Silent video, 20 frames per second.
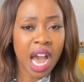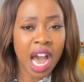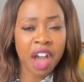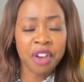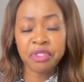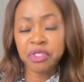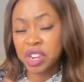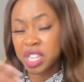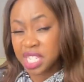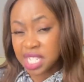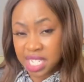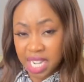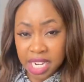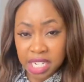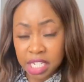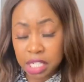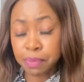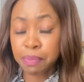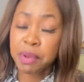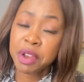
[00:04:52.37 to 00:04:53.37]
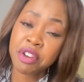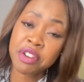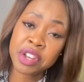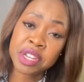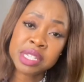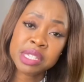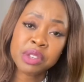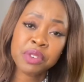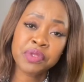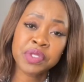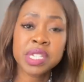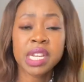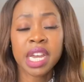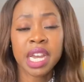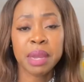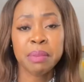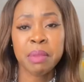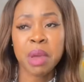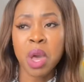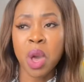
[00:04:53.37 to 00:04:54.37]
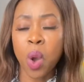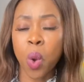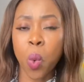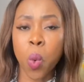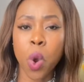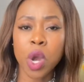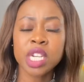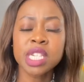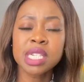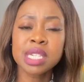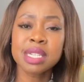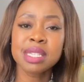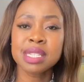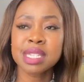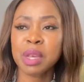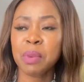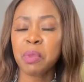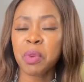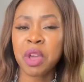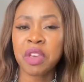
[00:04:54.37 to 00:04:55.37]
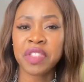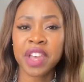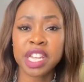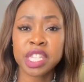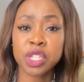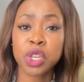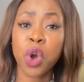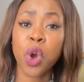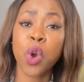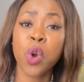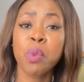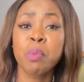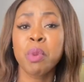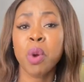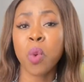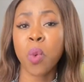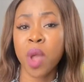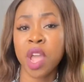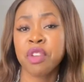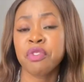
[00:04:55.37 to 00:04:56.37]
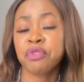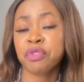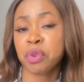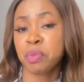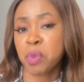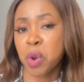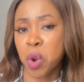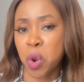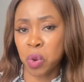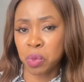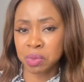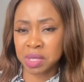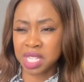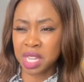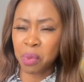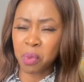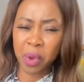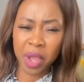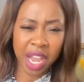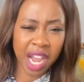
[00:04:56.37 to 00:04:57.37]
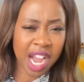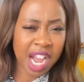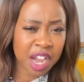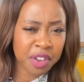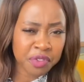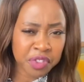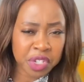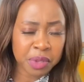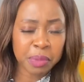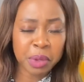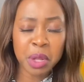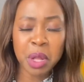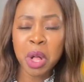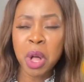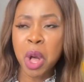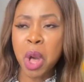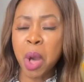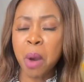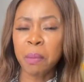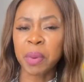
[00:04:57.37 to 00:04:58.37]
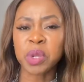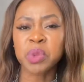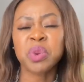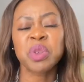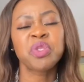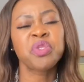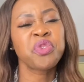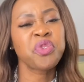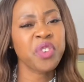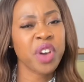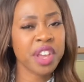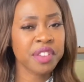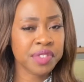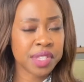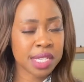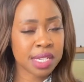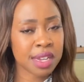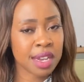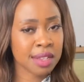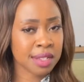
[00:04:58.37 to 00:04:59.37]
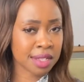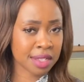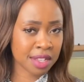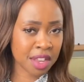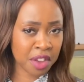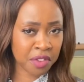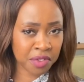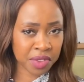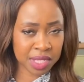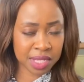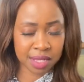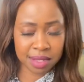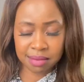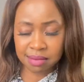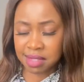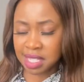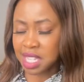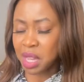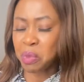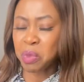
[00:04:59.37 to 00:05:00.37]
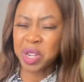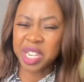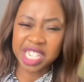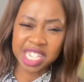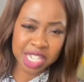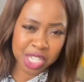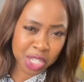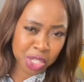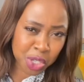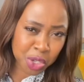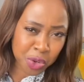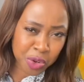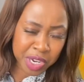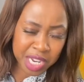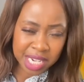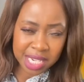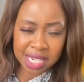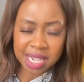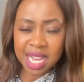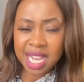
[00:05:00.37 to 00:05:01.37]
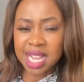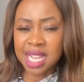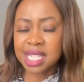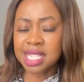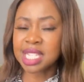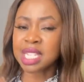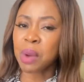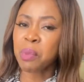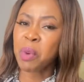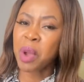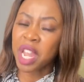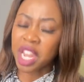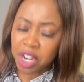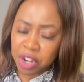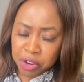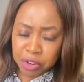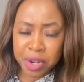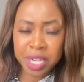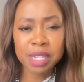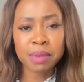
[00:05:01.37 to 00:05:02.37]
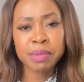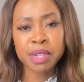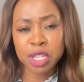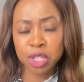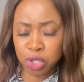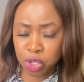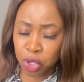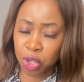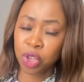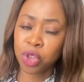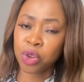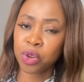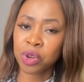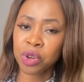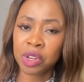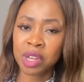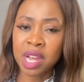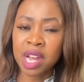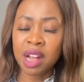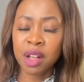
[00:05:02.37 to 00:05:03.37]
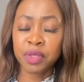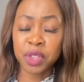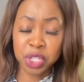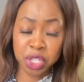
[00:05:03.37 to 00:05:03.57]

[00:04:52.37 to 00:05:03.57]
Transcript: for extended periods of time, wanting somewhere that's home away from home, somewhere comfortable, but with five-star service, somewhere discreet, somewhere incredibly secure. The